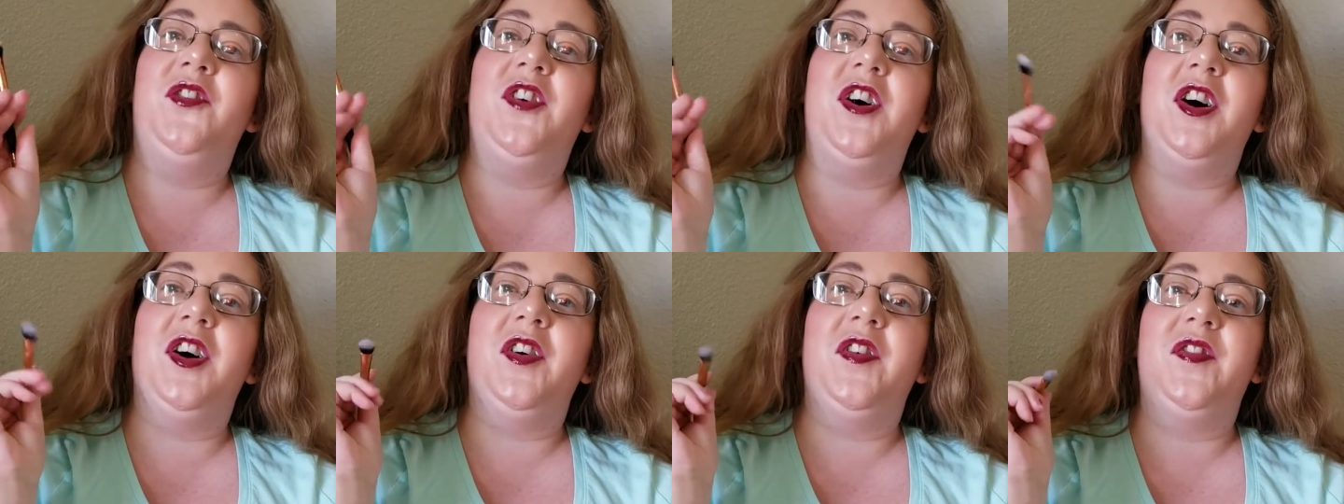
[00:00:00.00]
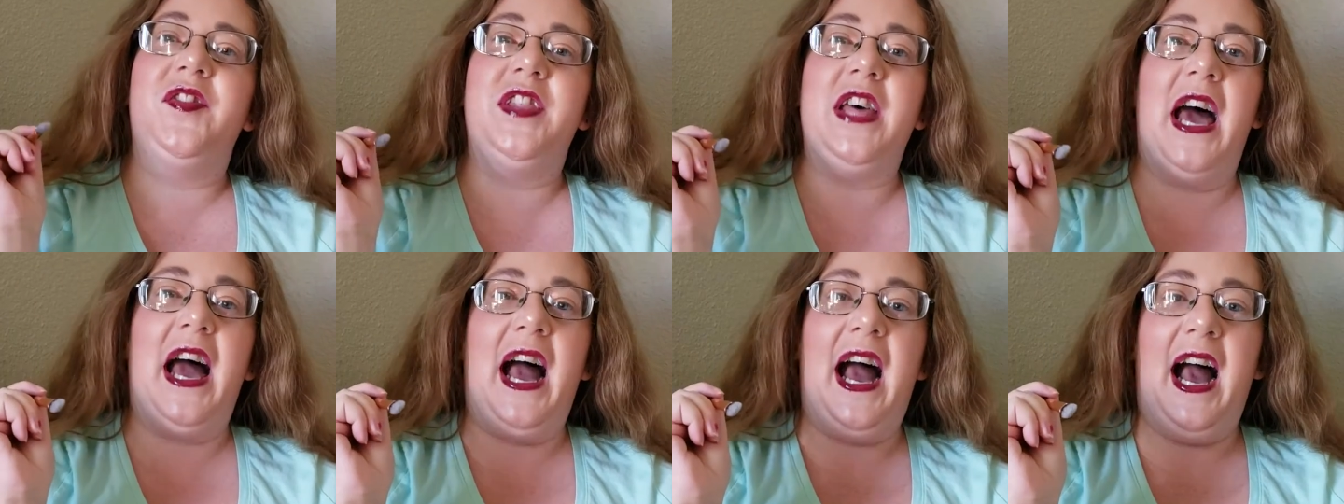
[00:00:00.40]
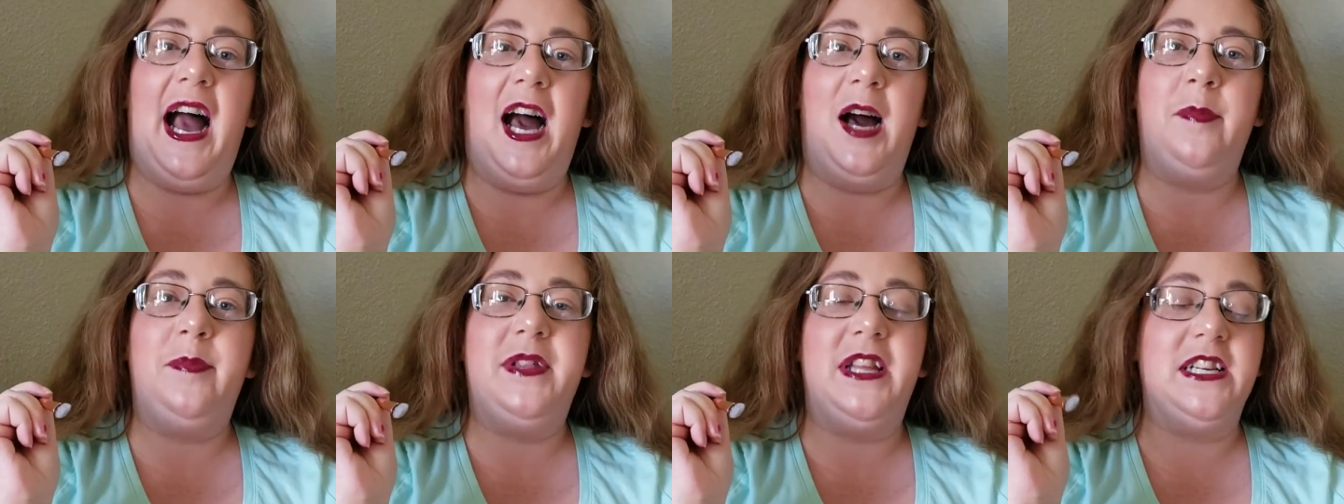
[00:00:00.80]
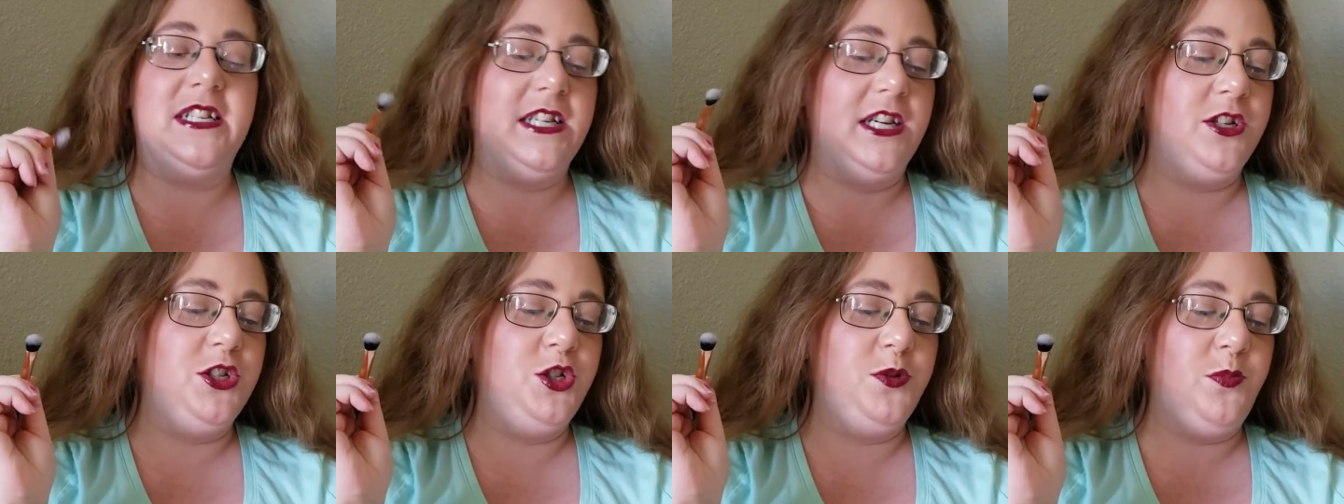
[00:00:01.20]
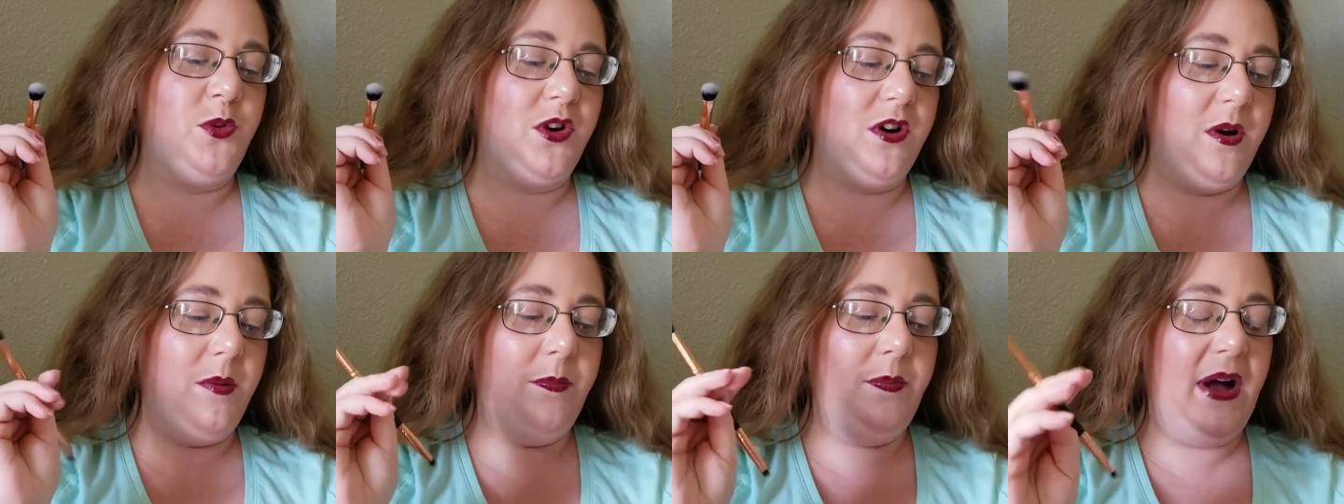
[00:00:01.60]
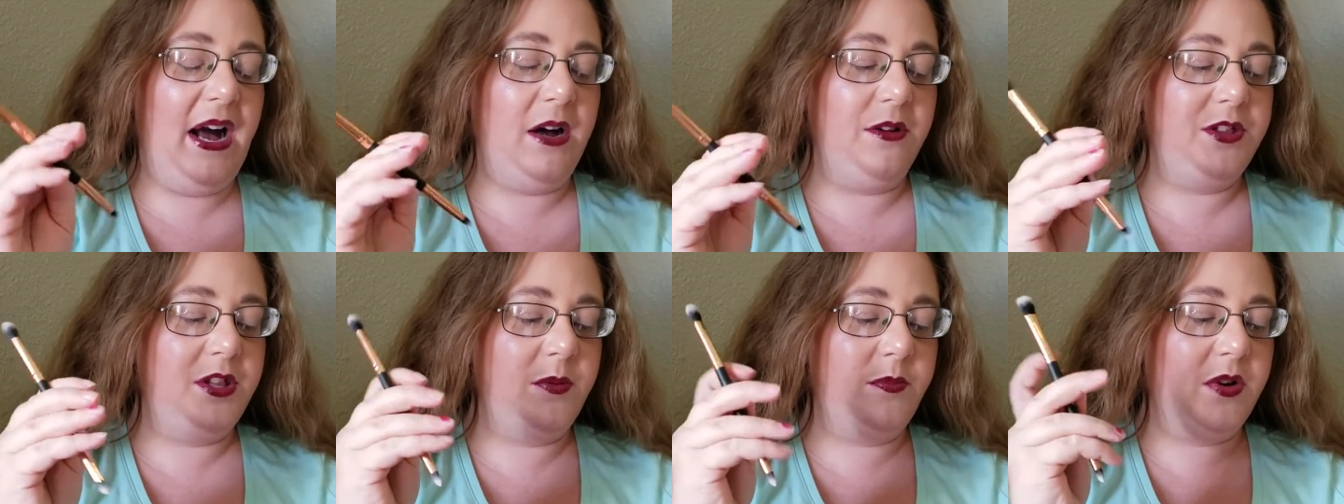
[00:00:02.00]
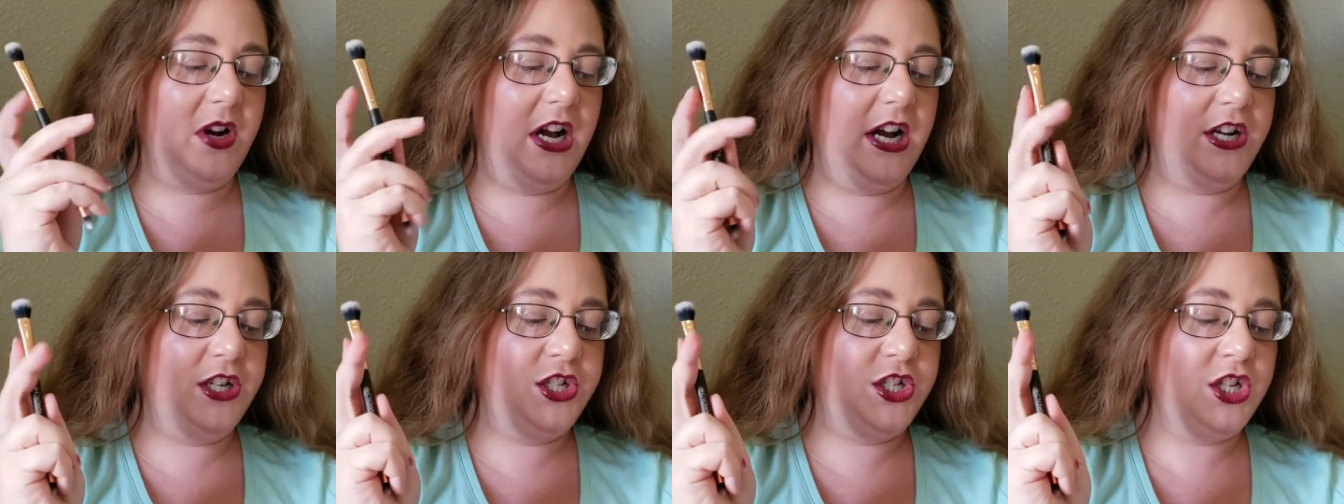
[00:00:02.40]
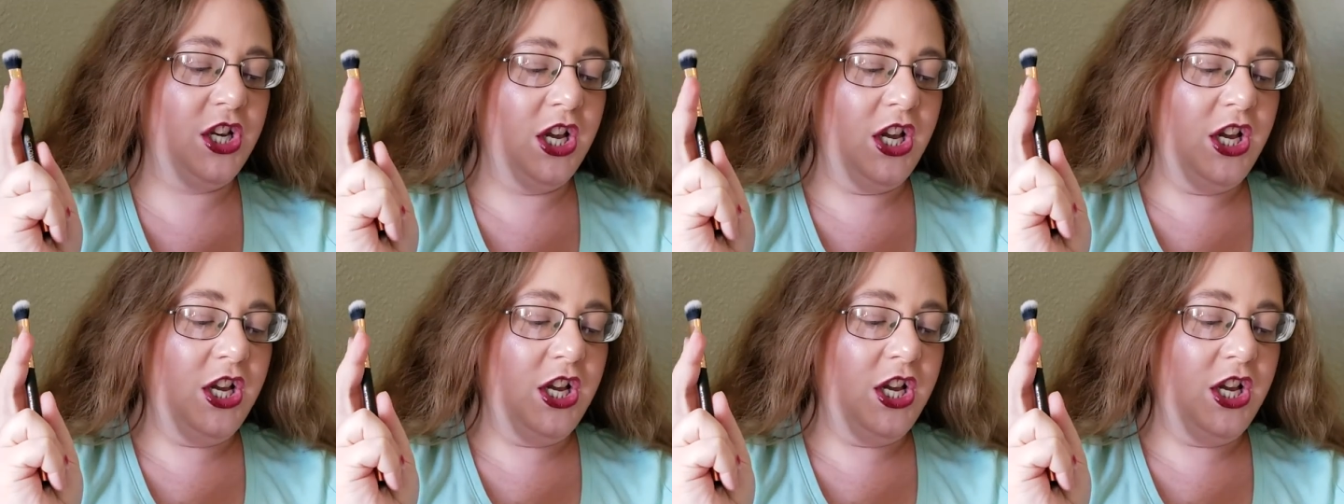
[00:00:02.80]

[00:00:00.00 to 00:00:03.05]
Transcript: of the app that tells you more about the brush.